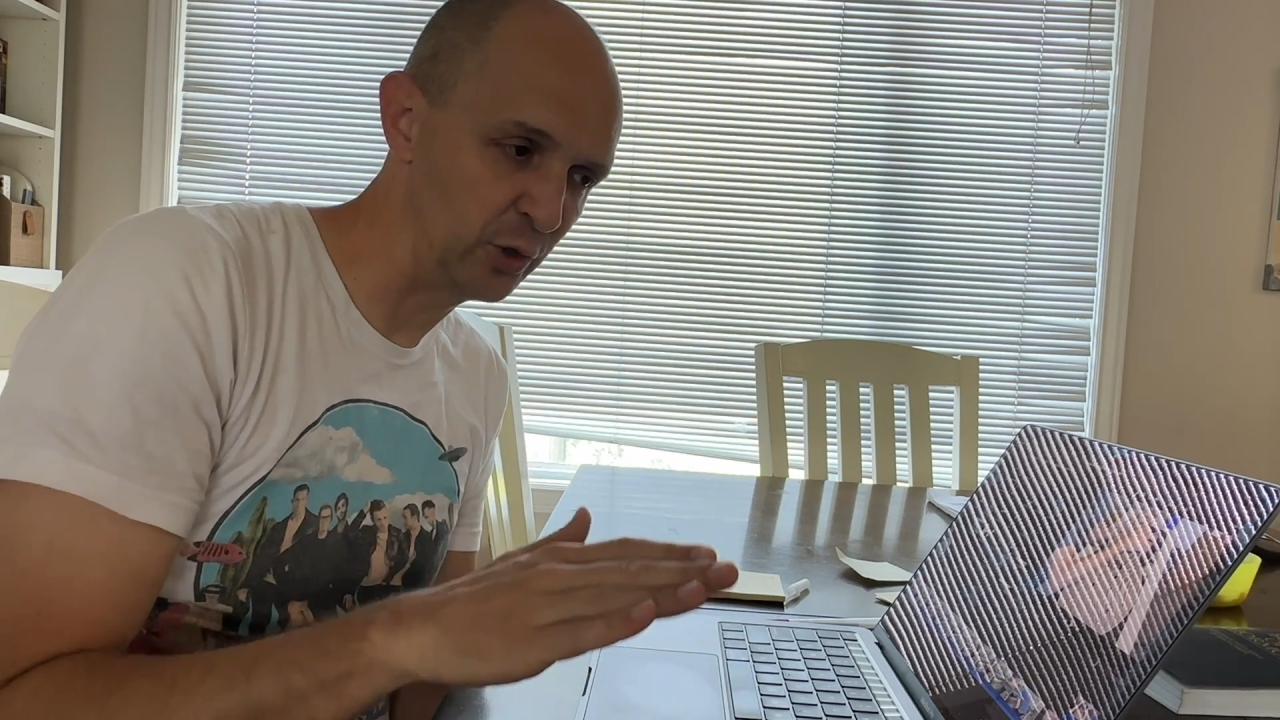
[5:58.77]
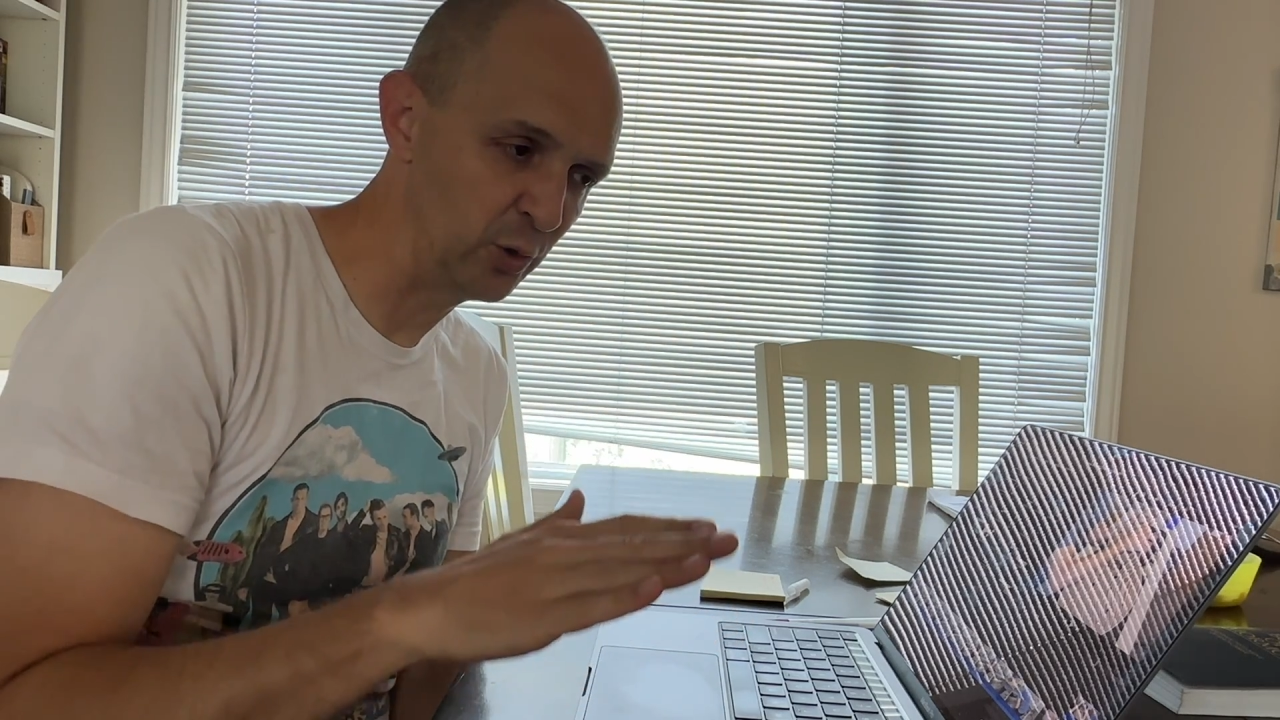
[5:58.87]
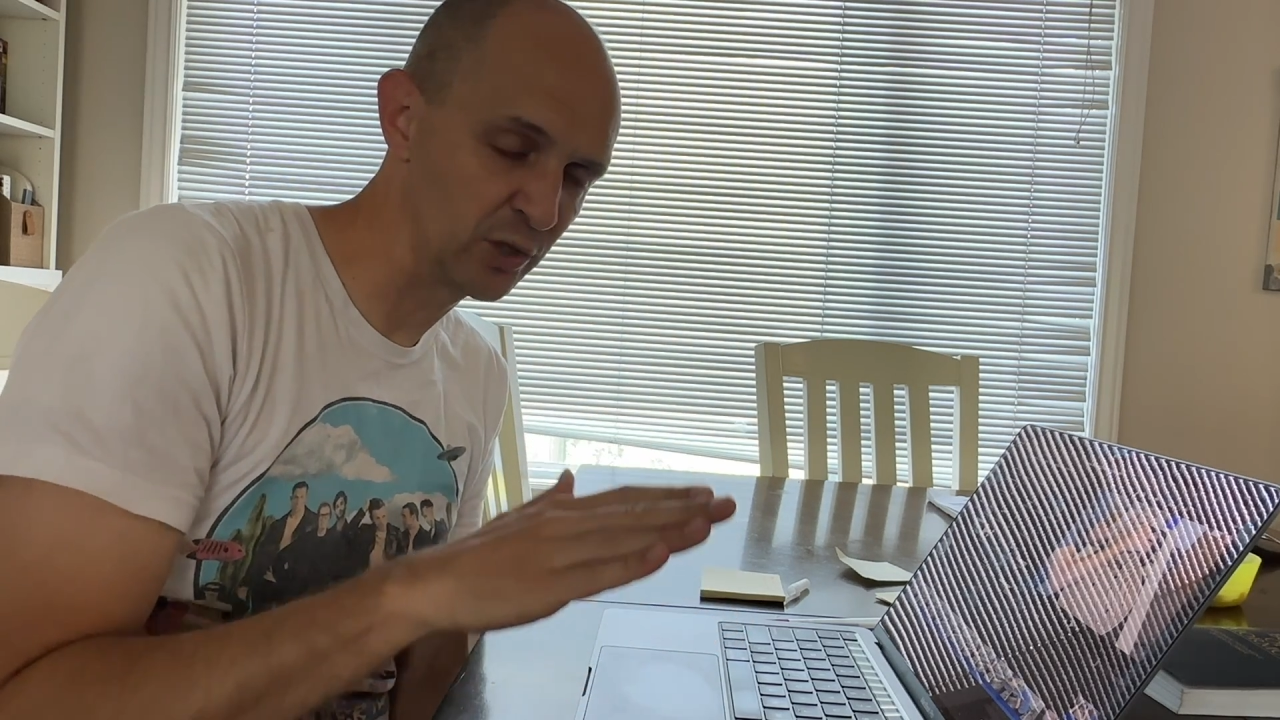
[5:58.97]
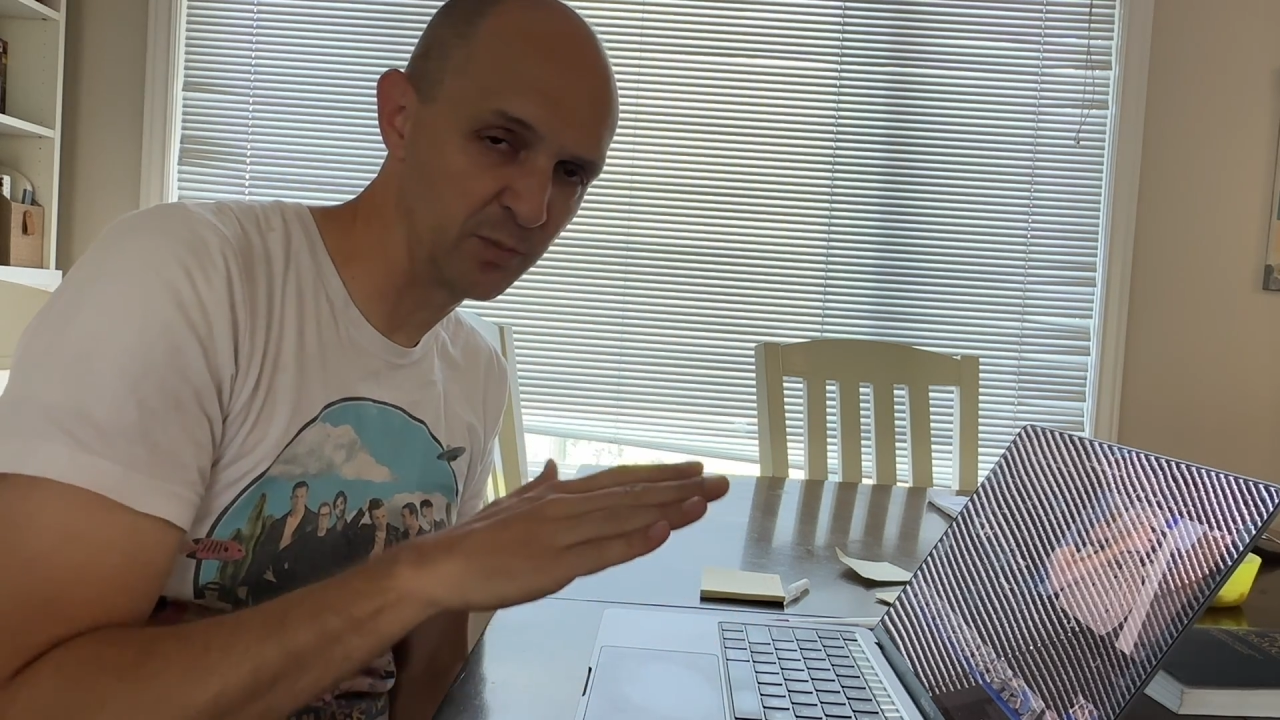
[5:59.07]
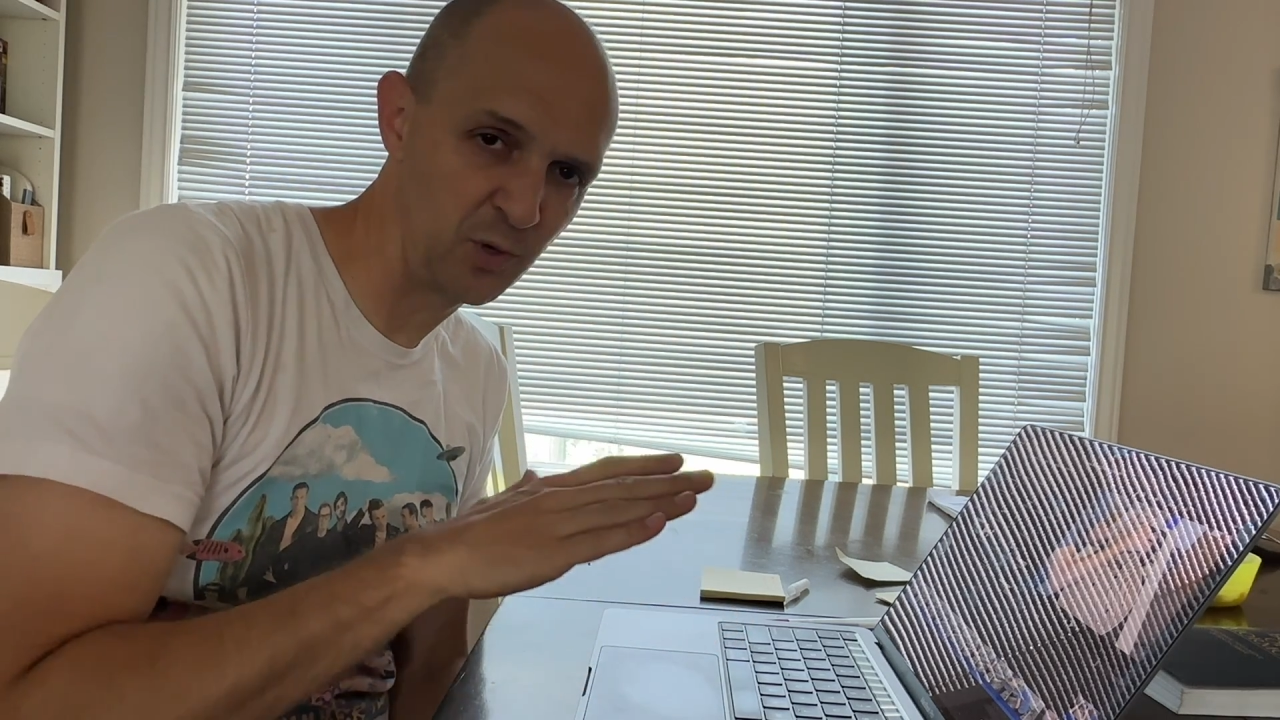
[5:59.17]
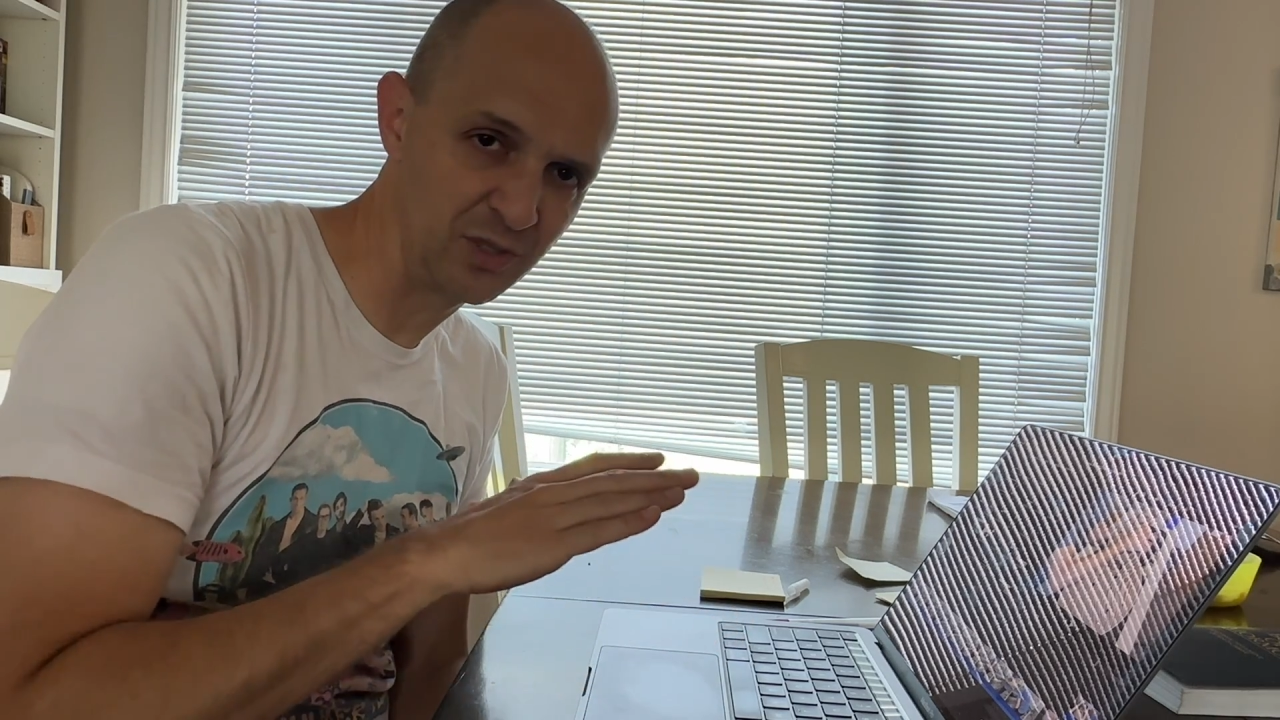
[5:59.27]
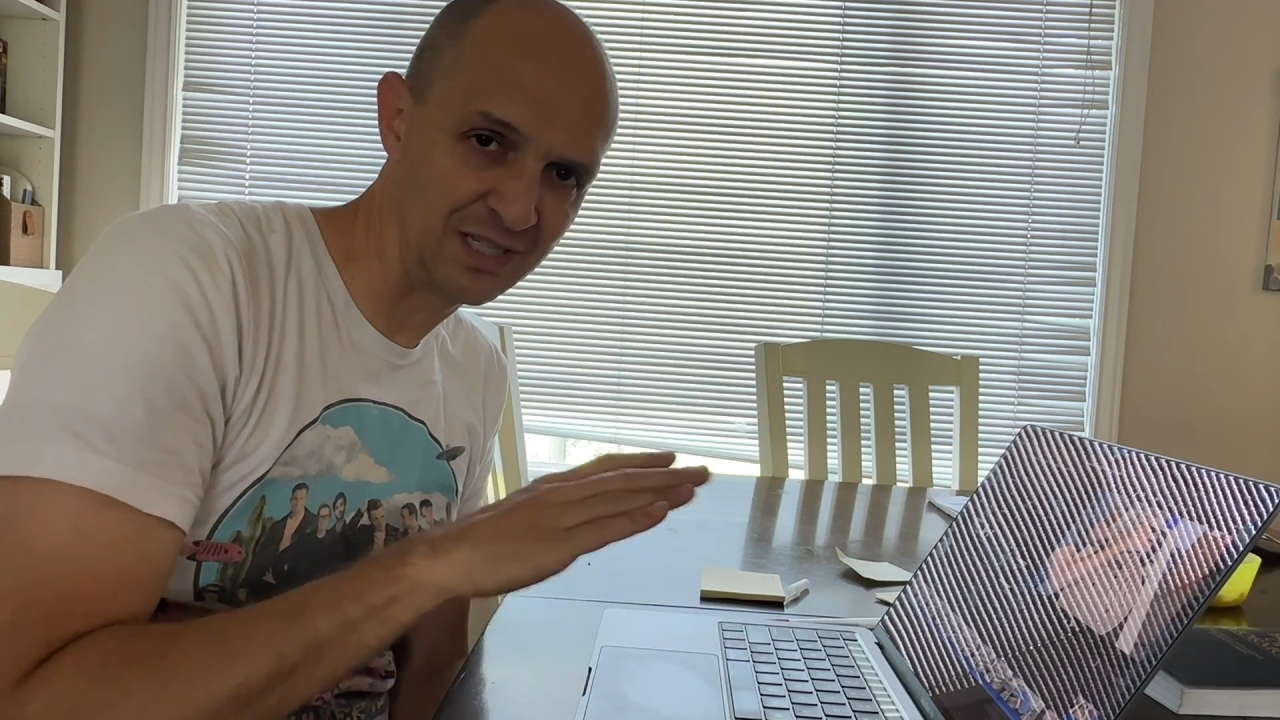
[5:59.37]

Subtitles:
You are supposed to